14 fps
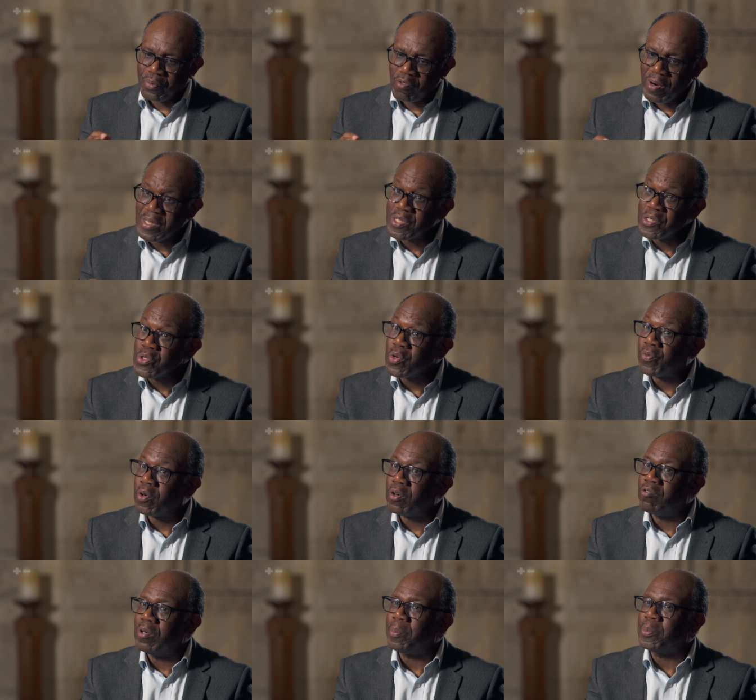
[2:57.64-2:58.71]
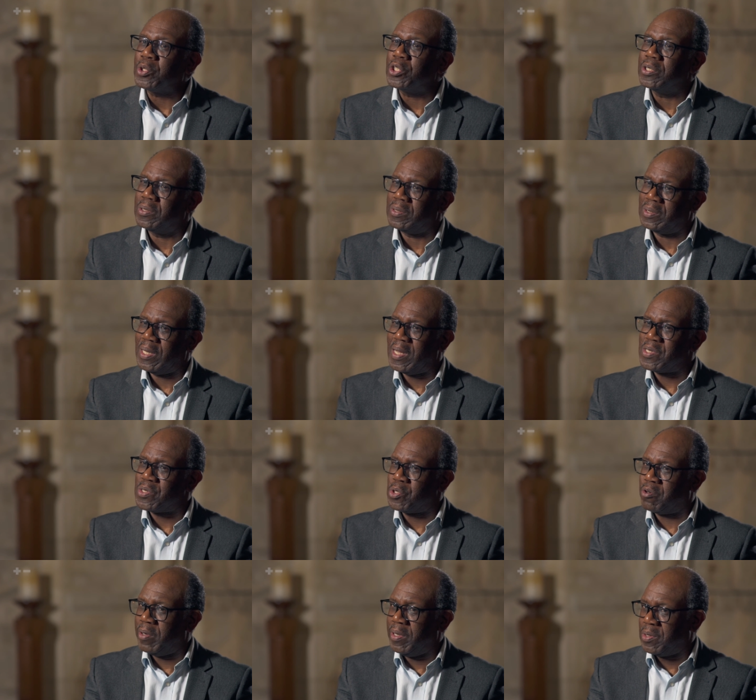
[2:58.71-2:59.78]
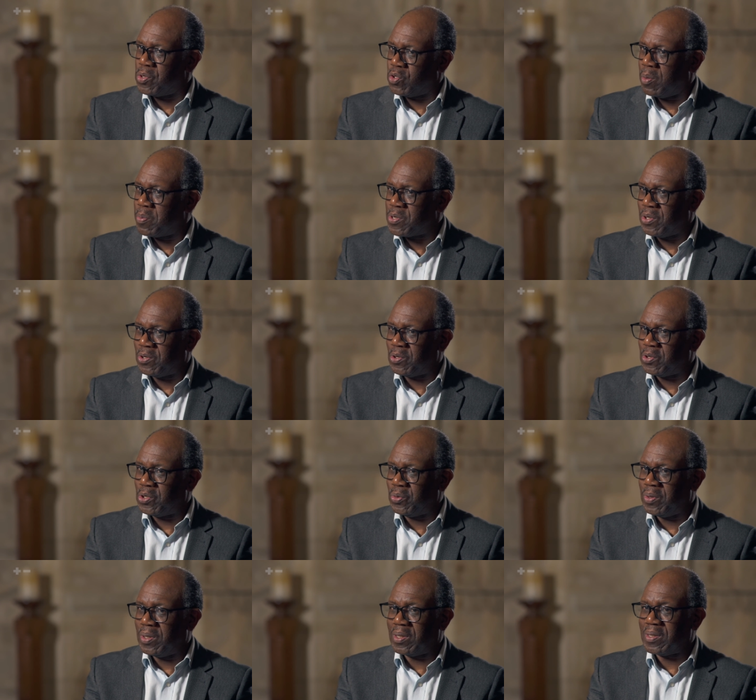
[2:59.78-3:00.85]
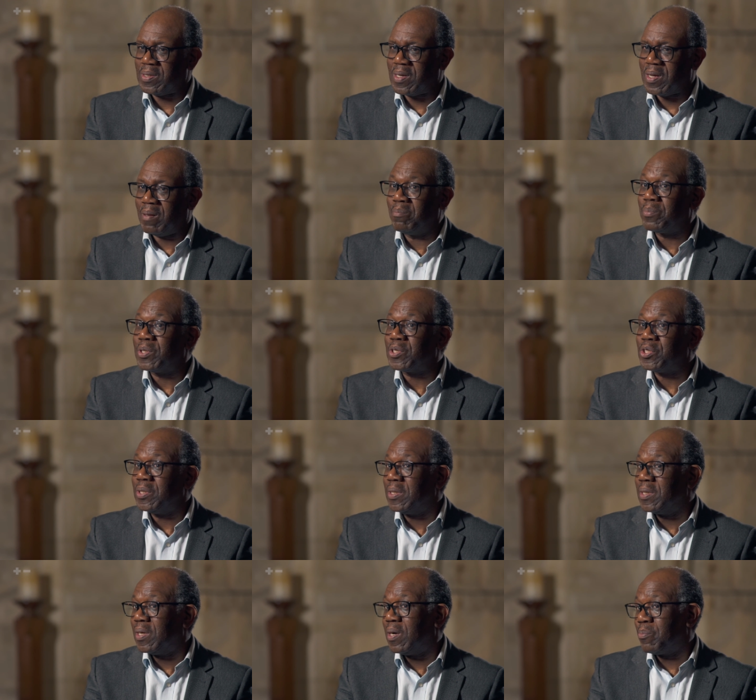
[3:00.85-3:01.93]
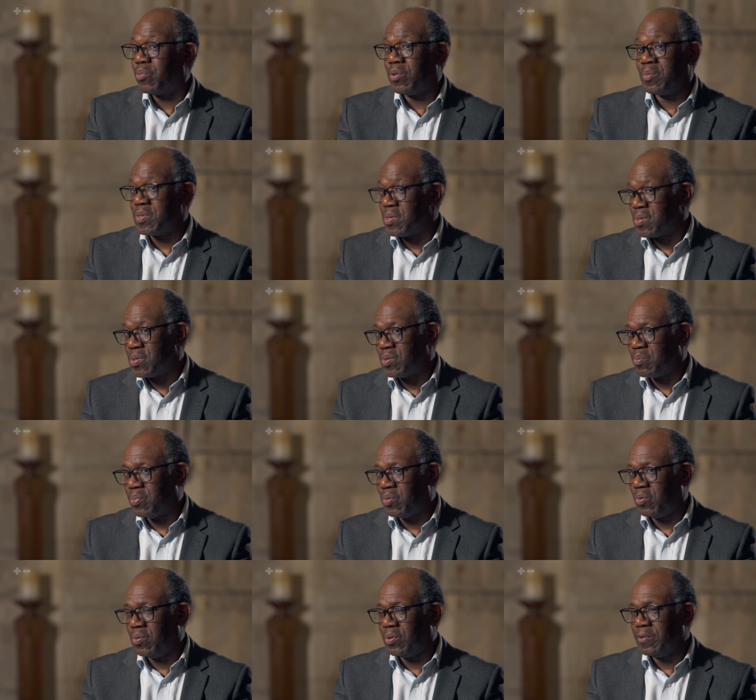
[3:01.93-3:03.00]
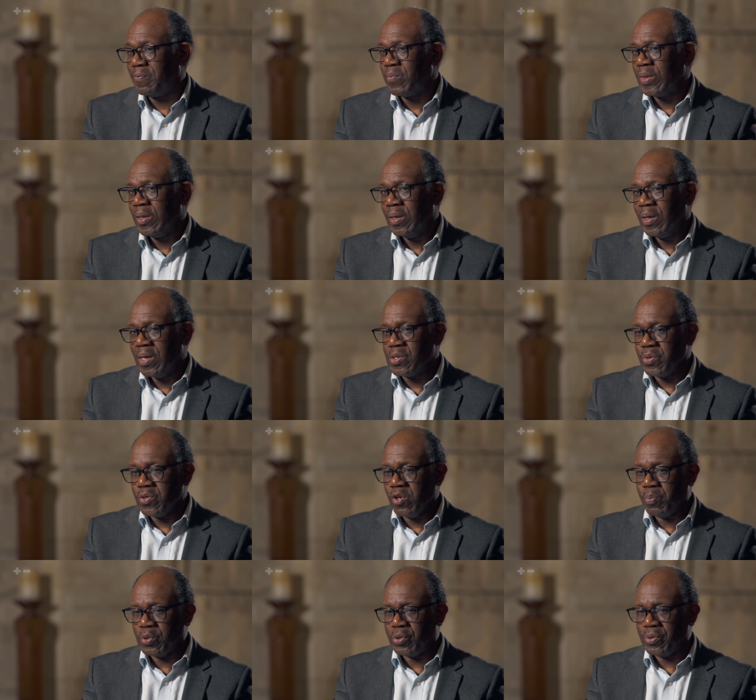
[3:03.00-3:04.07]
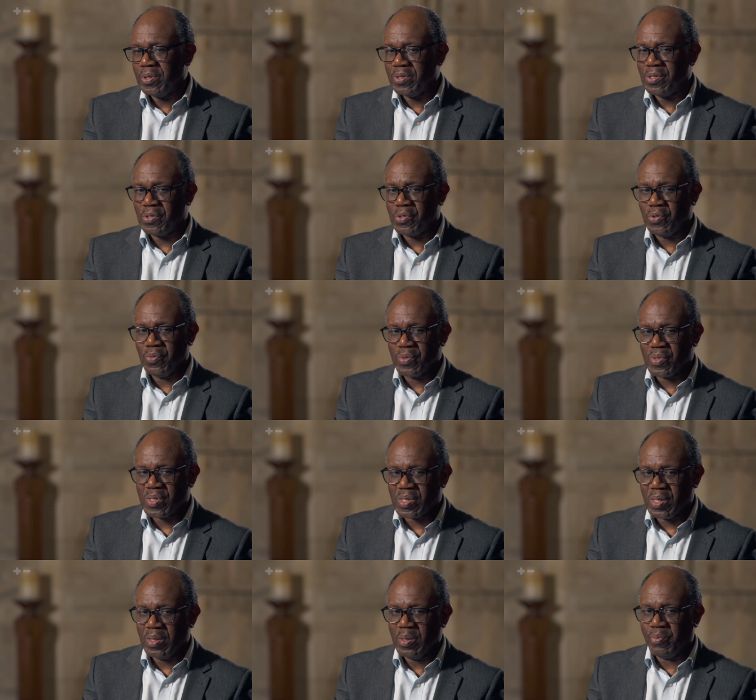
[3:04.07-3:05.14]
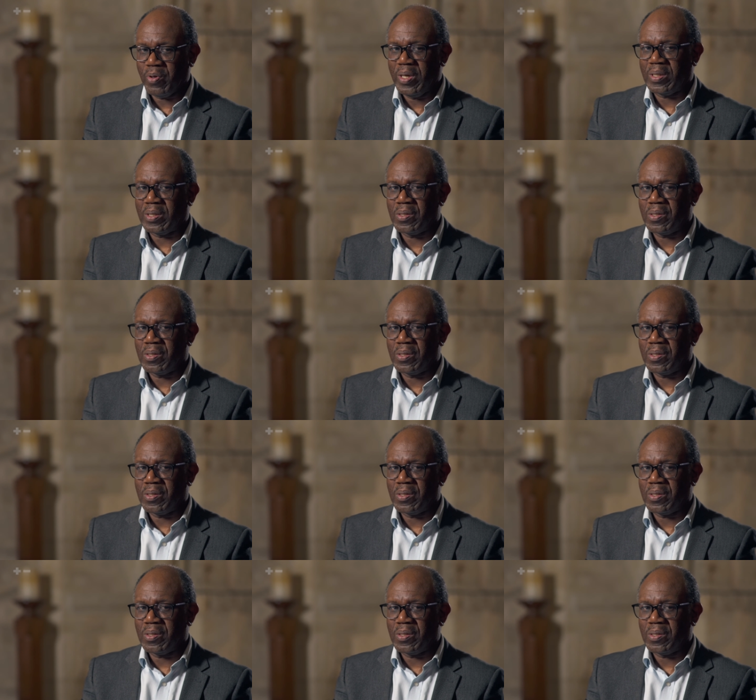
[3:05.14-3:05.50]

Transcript: presence of corruption as the greatest obstacle to accomplishing our promises to the poor. And so the opportunity to celebrate